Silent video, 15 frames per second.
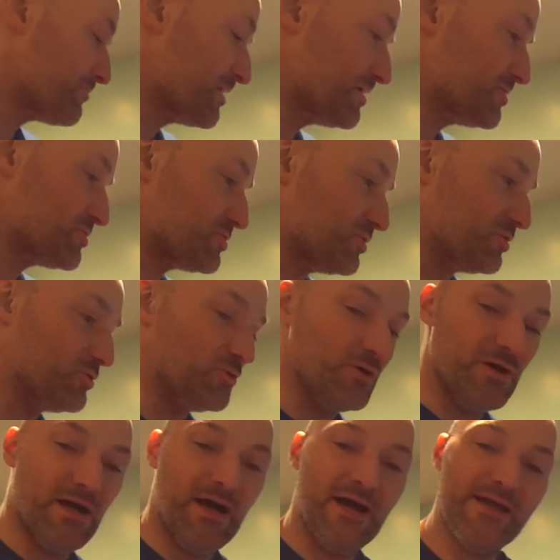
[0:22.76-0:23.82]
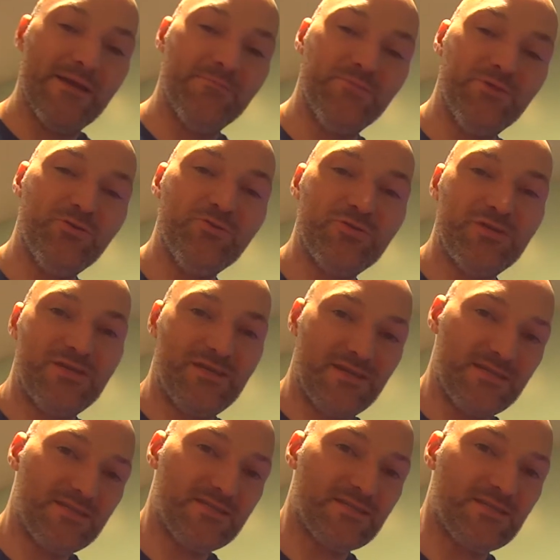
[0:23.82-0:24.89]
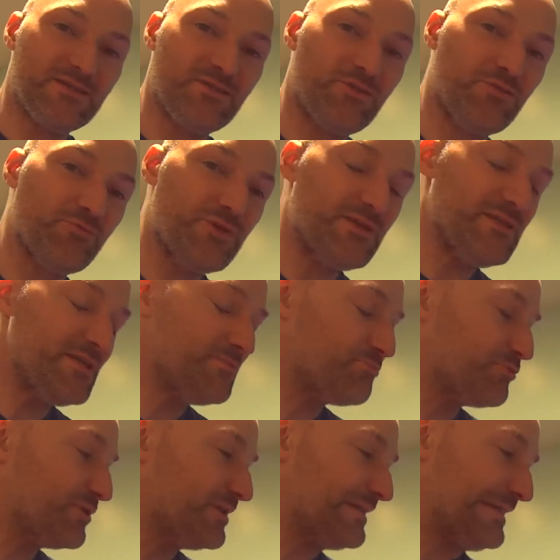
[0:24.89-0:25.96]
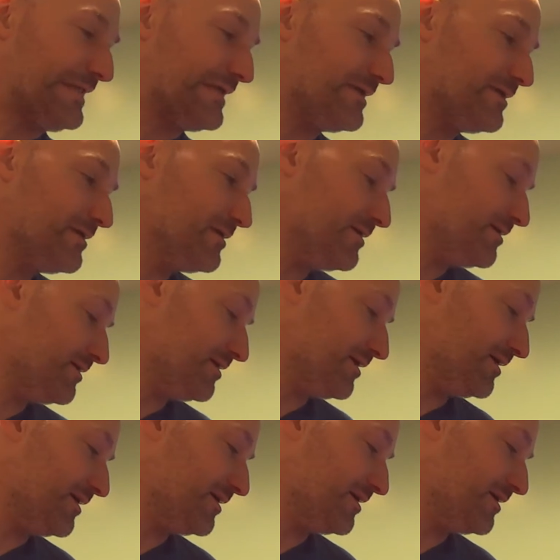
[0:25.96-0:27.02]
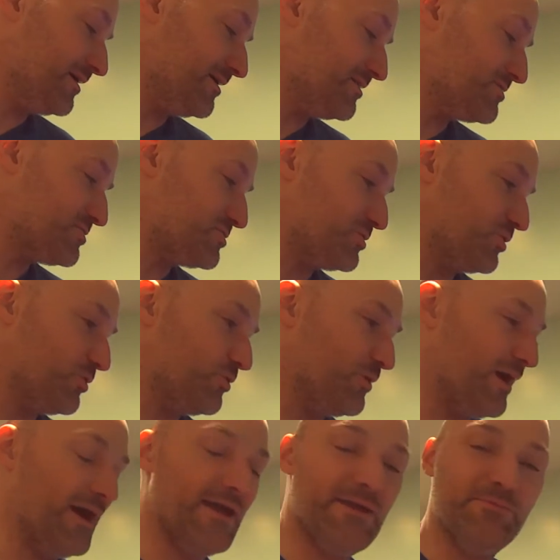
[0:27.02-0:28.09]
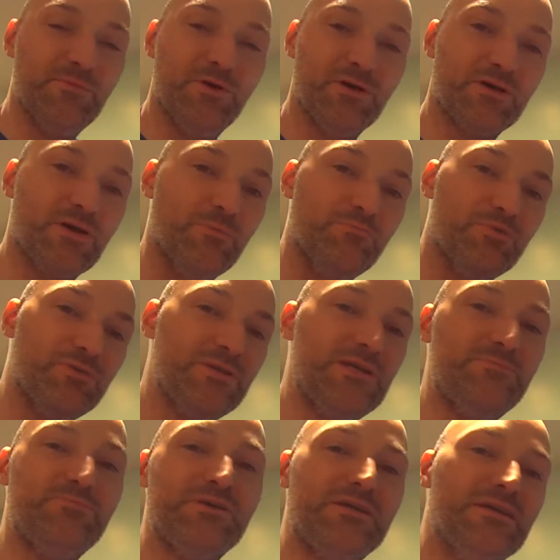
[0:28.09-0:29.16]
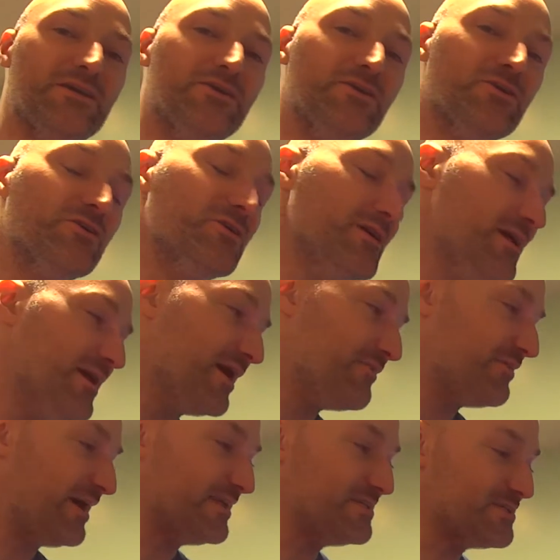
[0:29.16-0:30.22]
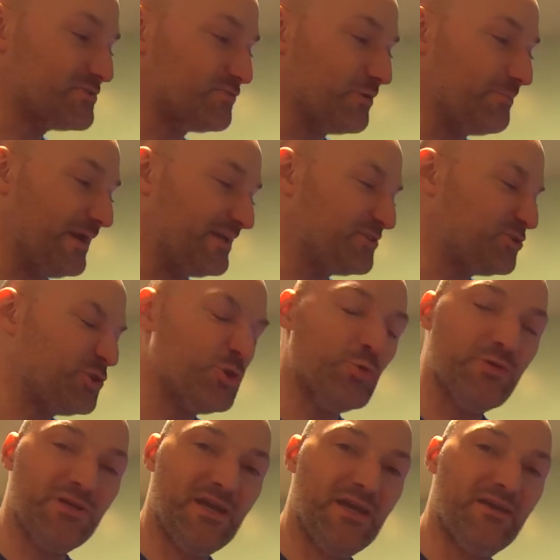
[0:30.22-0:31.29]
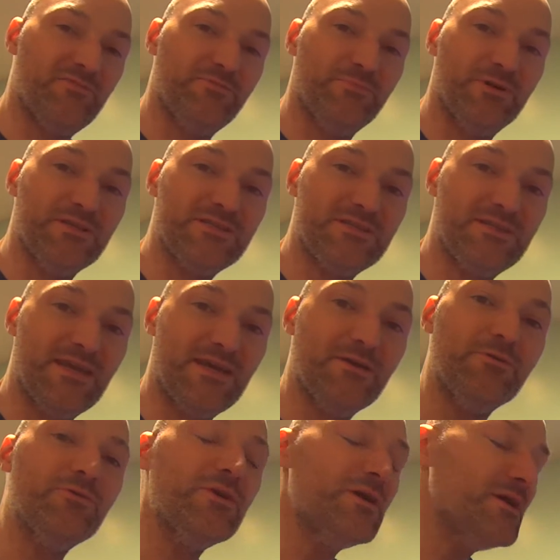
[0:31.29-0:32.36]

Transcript: So I am new to this 3D printing. So I am a complete beginner. I've had this for about 2.5 months now.